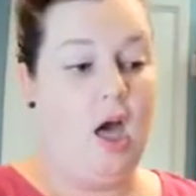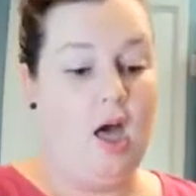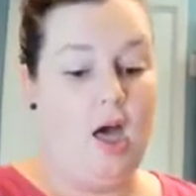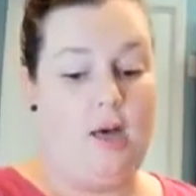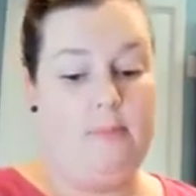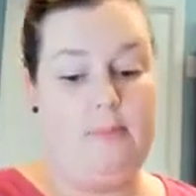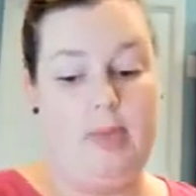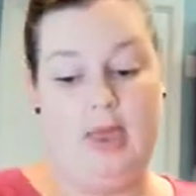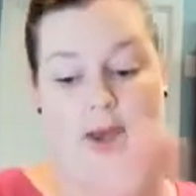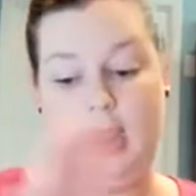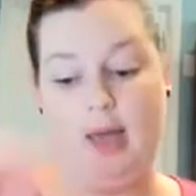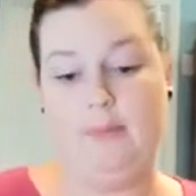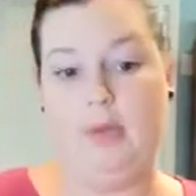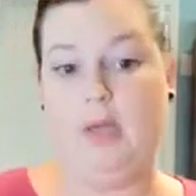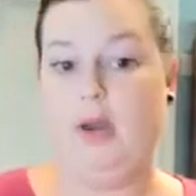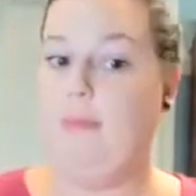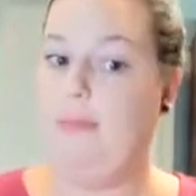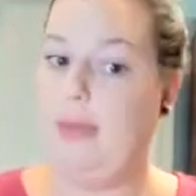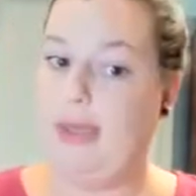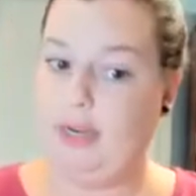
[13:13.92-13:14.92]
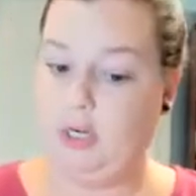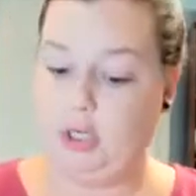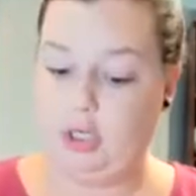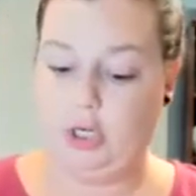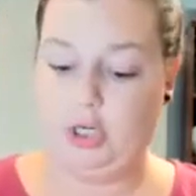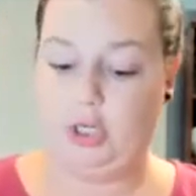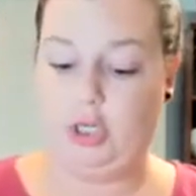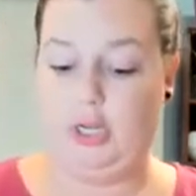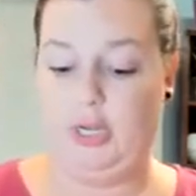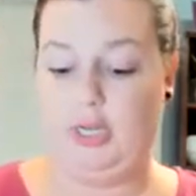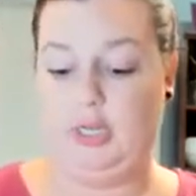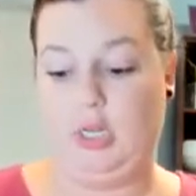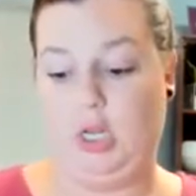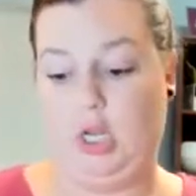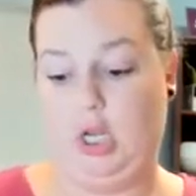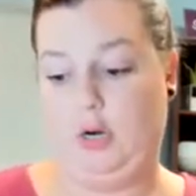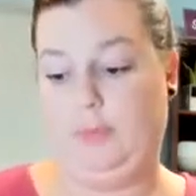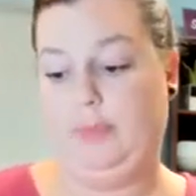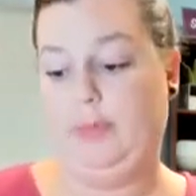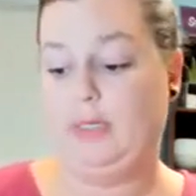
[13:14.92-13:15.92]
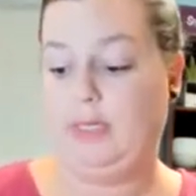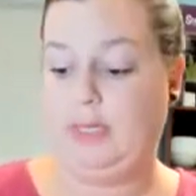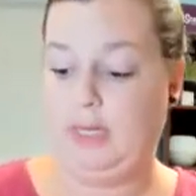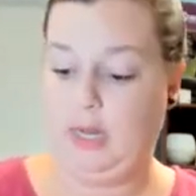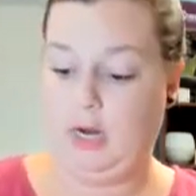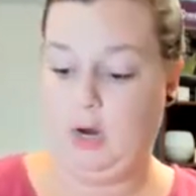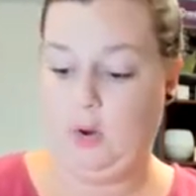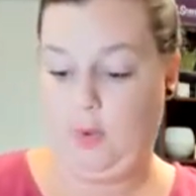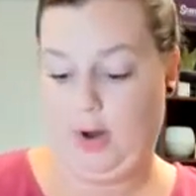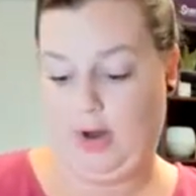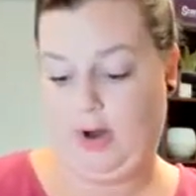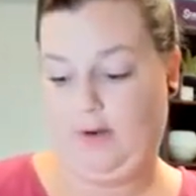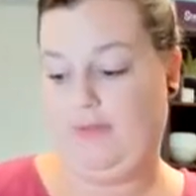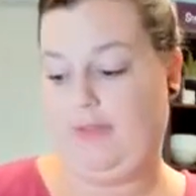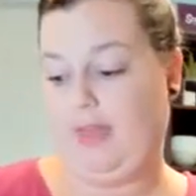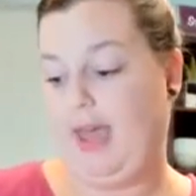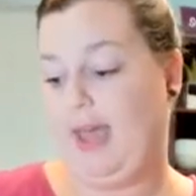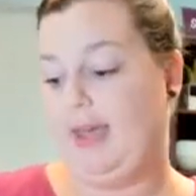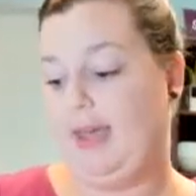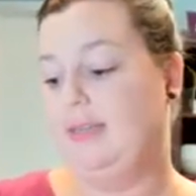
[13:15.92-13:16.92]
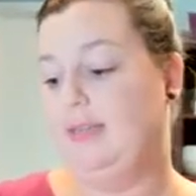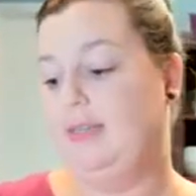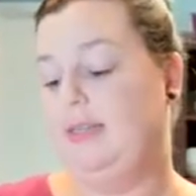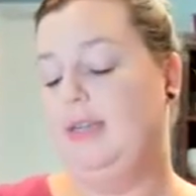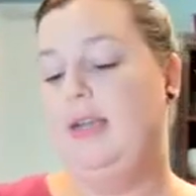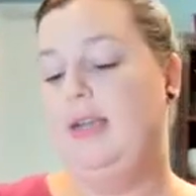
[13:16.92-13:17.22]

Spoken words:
And I'm going to make sure she is 100% aware of that.